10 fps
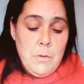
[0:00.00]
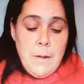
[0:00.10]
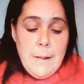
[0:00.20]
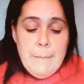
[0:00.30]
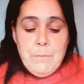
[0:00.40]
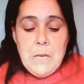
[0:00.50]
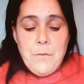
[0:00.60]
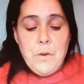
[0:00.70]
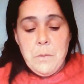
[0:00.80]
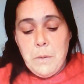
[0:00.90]
different
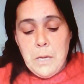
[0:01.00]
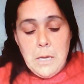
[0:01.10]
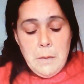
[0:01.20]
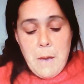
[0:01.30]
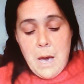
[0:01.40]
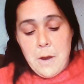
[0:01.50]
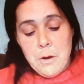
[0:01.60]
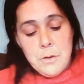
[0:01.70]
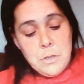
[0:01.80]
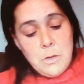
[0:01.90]
beading patterns
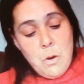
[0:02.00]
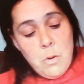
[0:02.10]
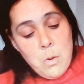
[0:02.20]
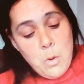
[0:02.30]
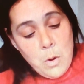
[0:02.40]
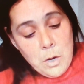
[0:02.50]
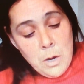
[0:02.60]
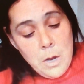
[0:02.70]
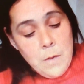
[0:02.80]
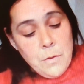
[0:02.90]
go, or the
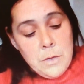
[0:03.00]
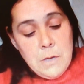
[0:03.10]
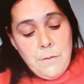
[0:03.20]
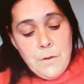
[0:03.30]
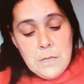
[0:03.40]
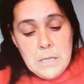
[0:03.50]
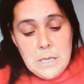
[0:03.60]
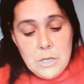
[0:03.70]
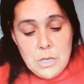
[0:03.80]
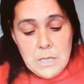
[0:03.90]
different stitches
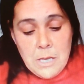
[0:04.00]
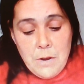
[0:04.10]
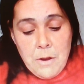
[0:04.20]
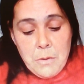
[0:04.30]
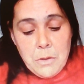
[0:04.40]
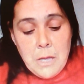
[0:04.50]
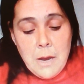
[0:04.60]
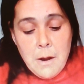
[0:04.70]
that are out there.